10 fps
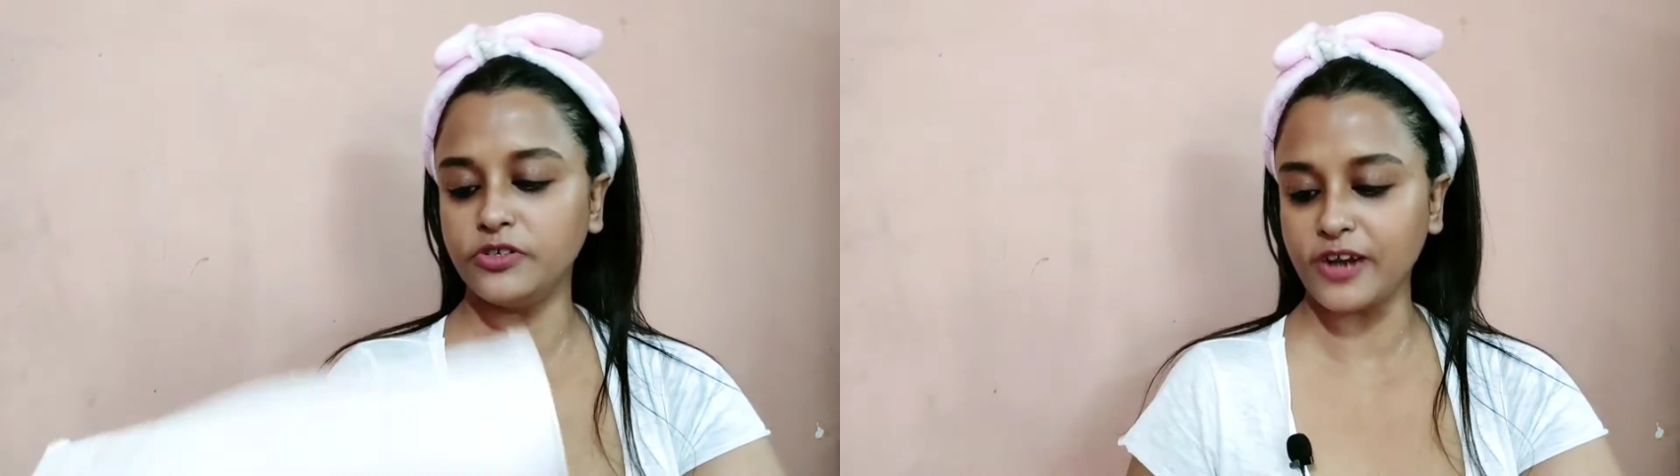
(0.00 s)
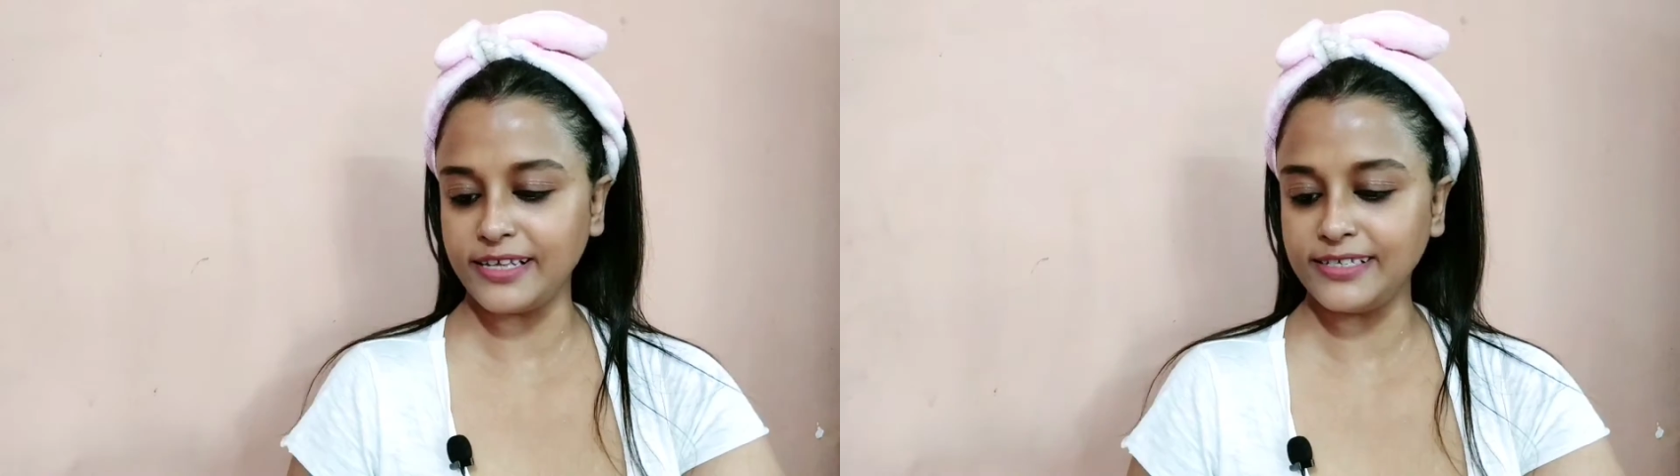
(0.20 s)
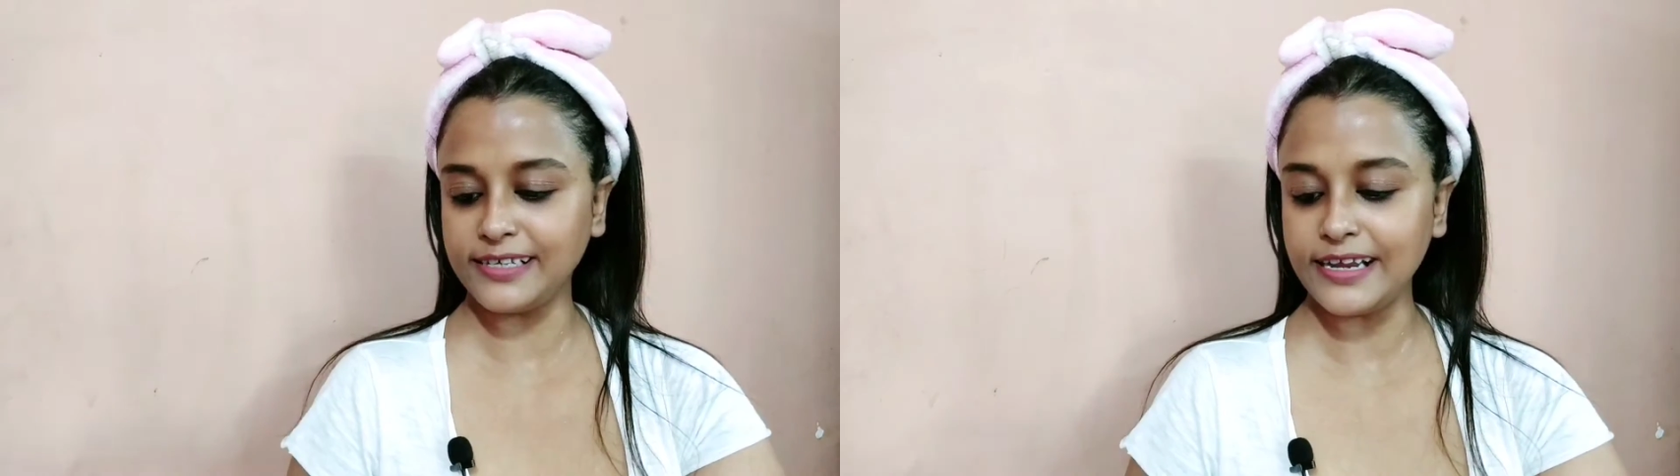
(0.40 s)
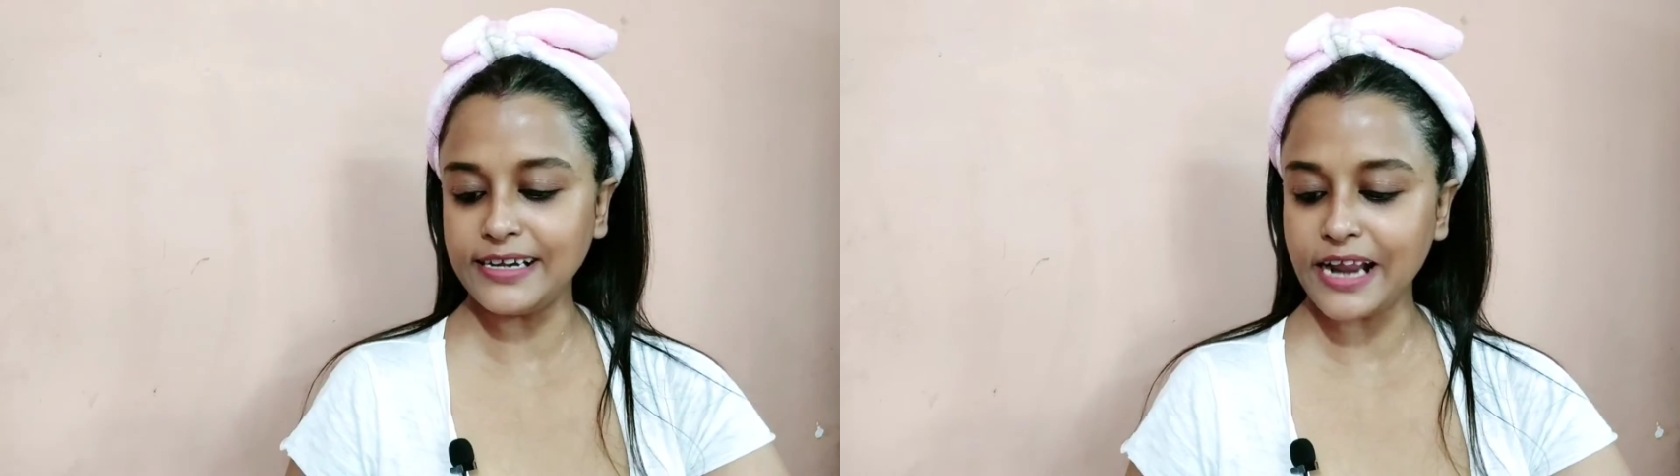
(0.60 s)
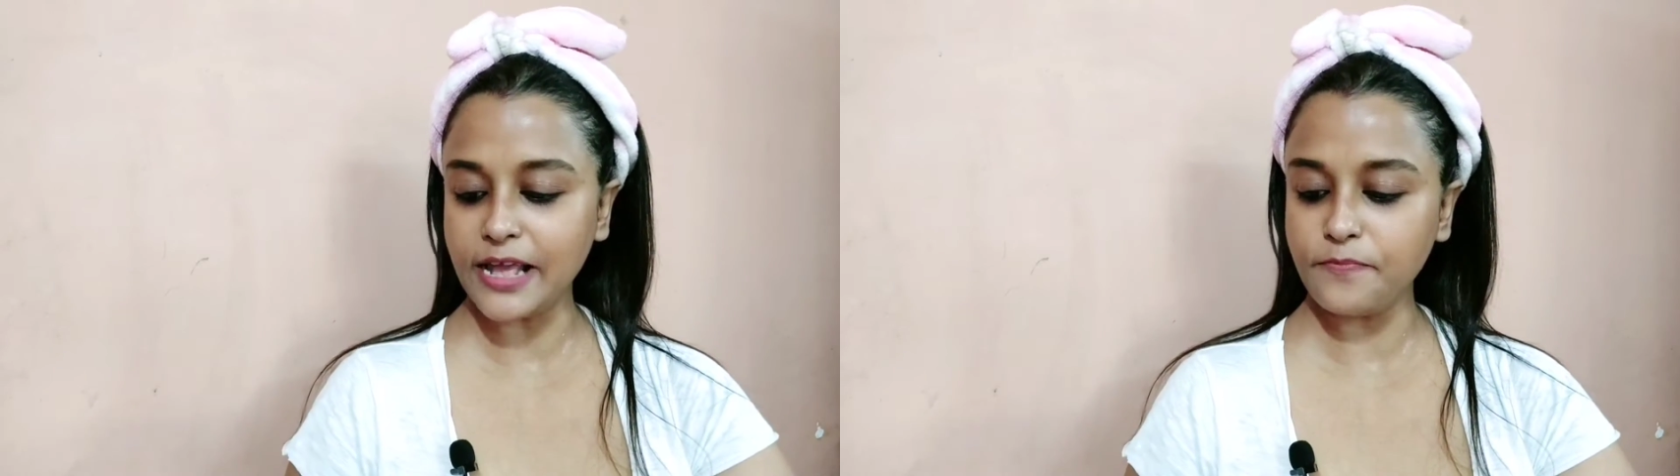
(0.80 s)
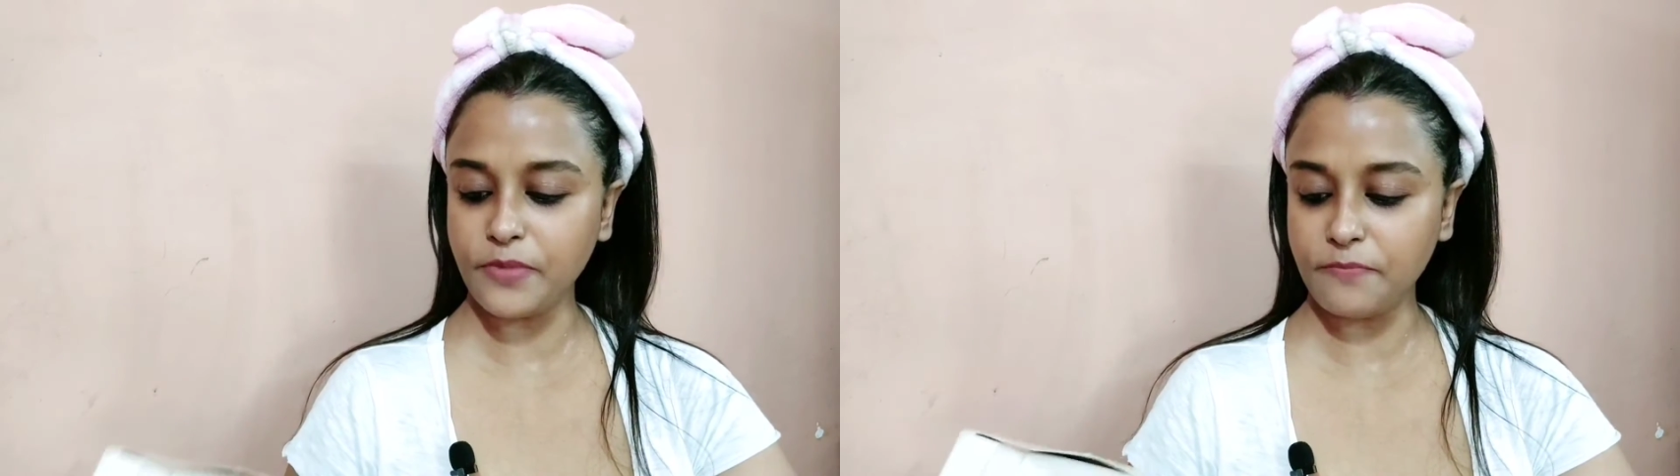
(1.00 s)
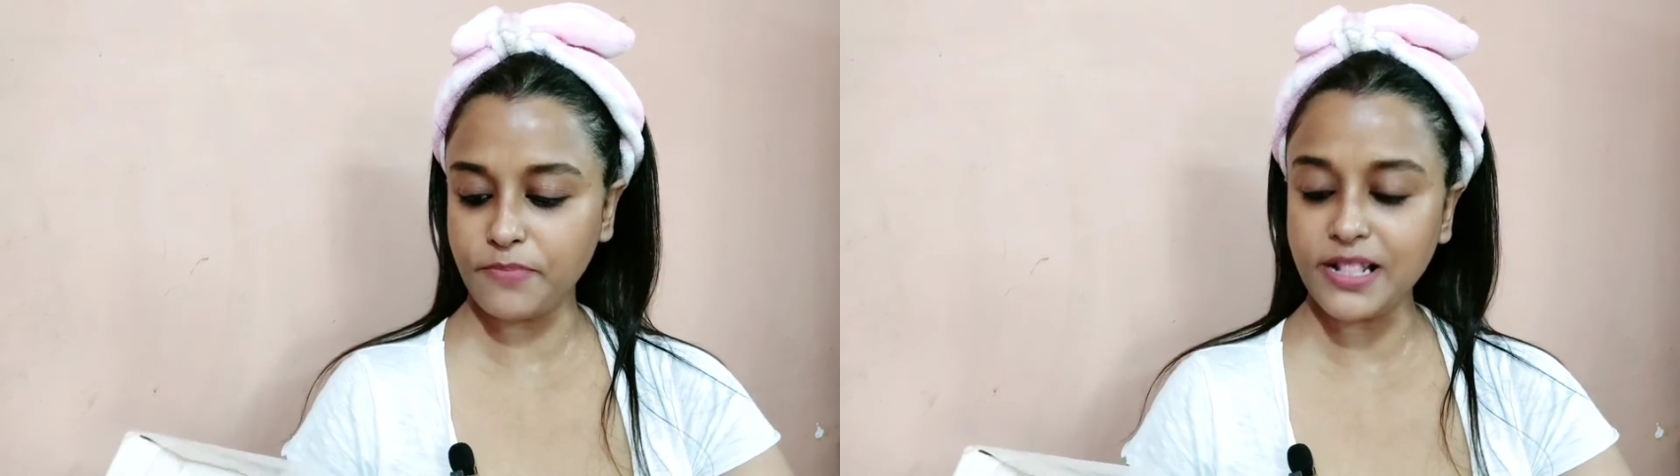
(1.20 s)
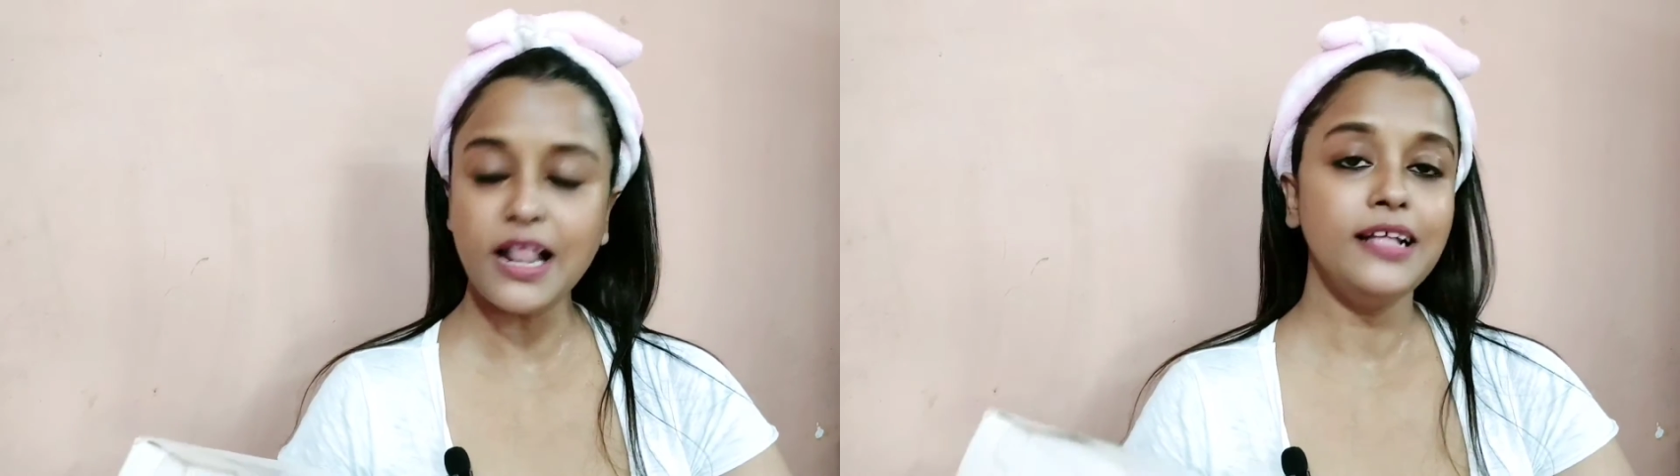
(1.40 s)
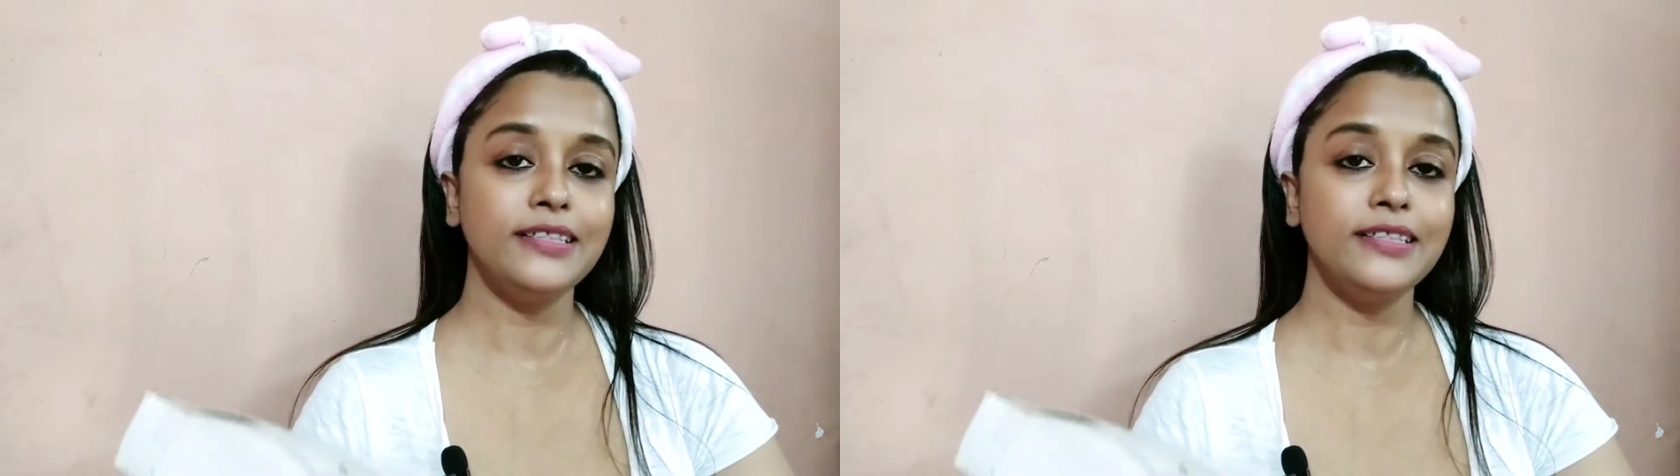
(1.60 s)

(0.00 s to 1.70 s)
dry skin type people.